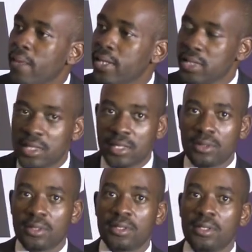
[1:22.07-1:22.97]
I
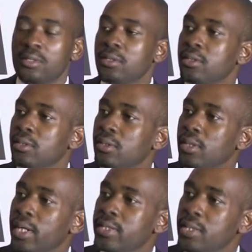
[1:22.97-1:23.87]

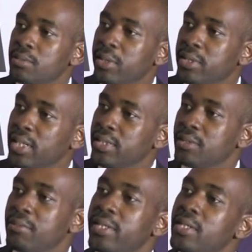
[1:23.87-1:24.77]
said, but
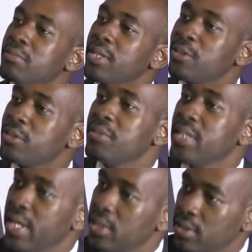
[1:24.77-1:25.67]
chanting my name does not
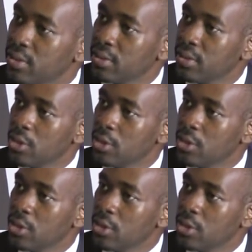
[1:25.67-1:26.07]
mean anything.